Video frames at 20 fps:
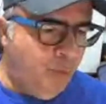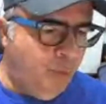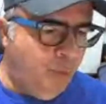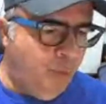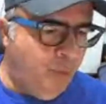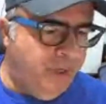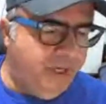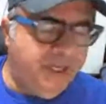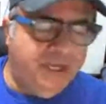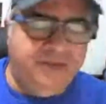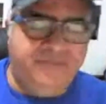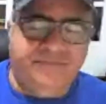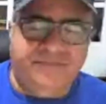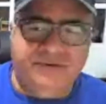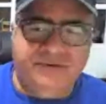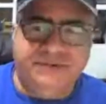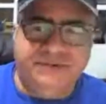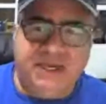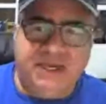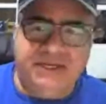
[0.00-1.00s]
When I
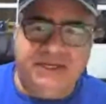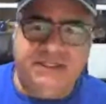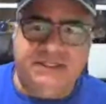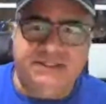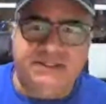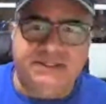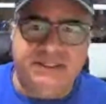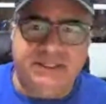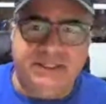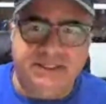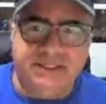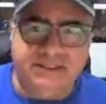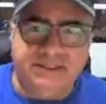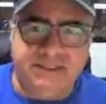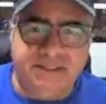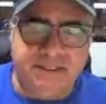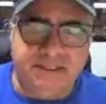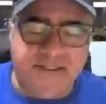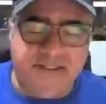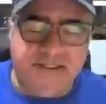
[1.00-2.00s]
first got into
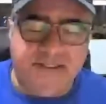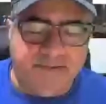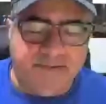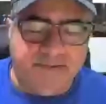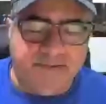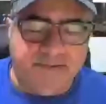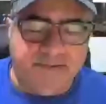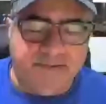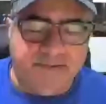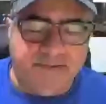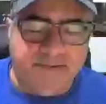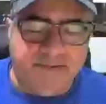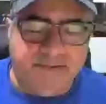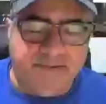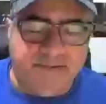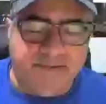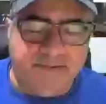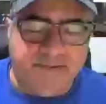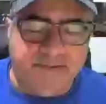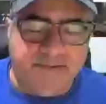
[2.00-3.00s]
CNCing,
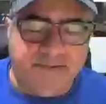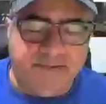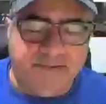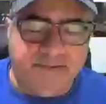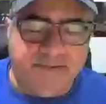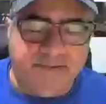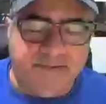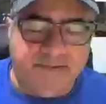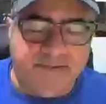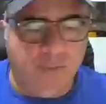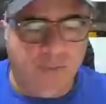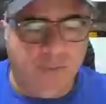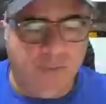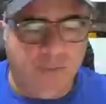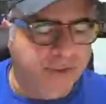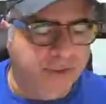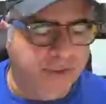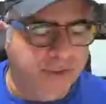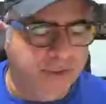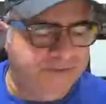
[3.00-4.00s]
woodworking
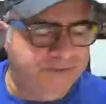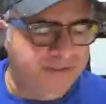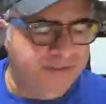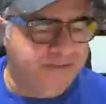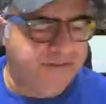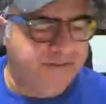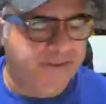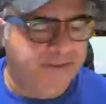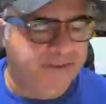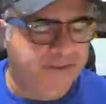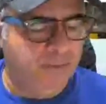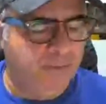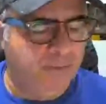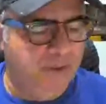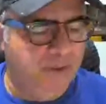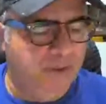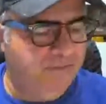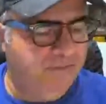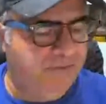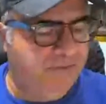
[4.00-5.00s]
CNC,
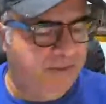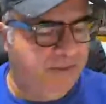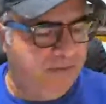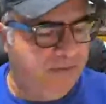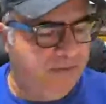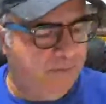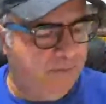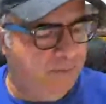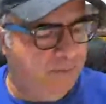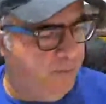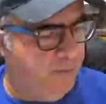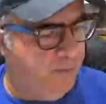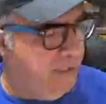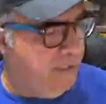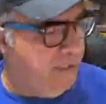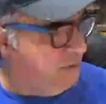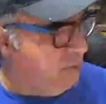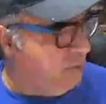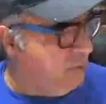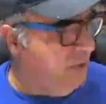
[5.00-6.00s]
one of the
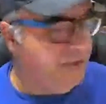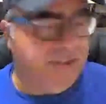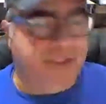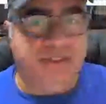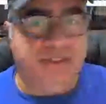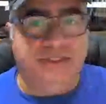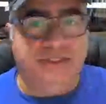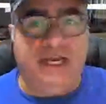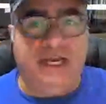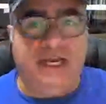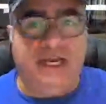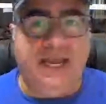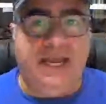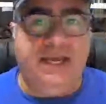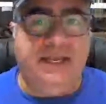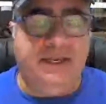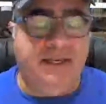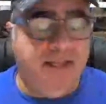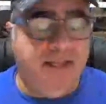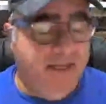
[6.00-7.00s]
biggest questions I
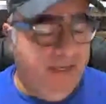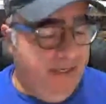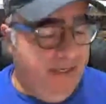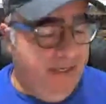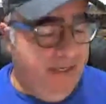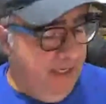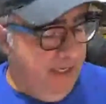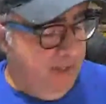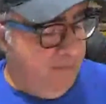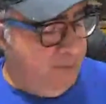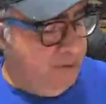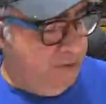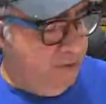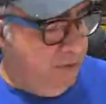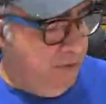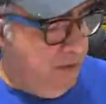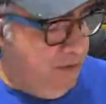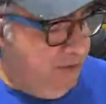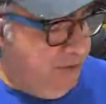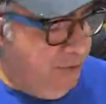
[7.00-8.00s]
had, and I'm
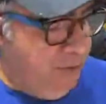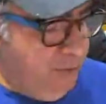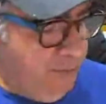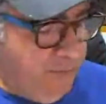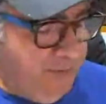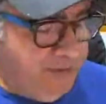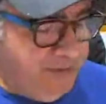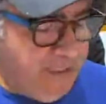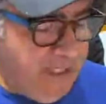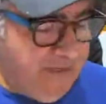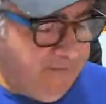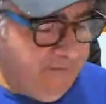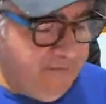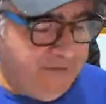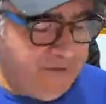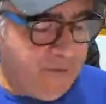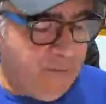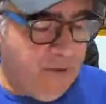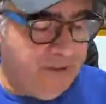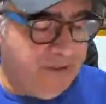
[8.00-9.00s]
sure all the newbies have
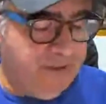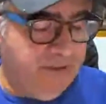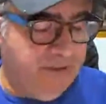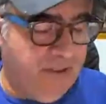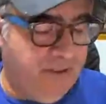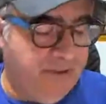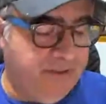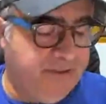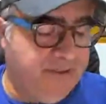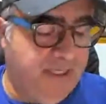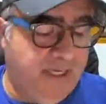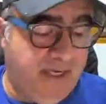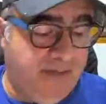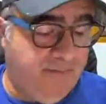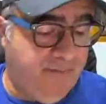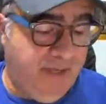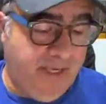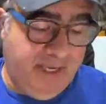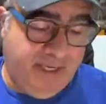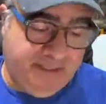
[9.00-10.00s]
this question all the
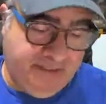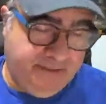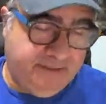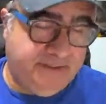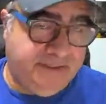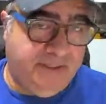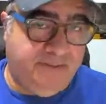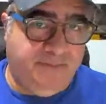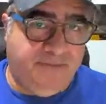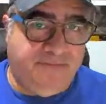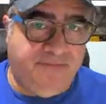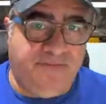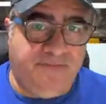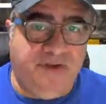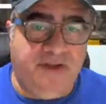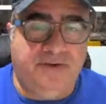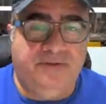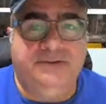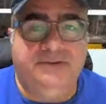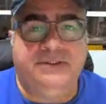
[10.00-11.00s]
time, and some of the
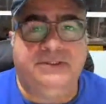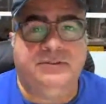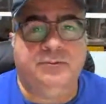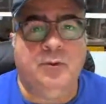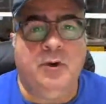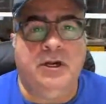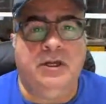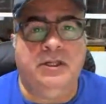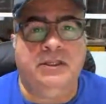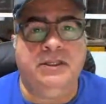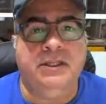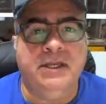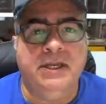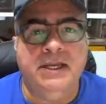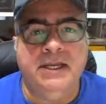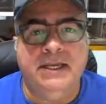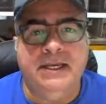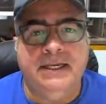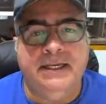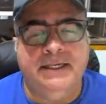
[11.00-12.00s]
veterans as well,
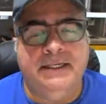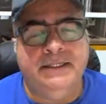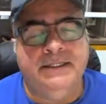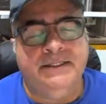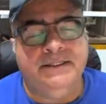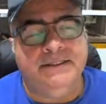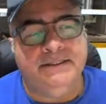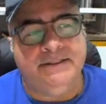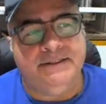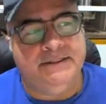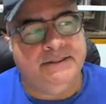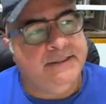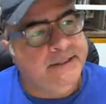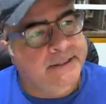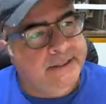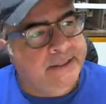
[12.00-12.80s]
is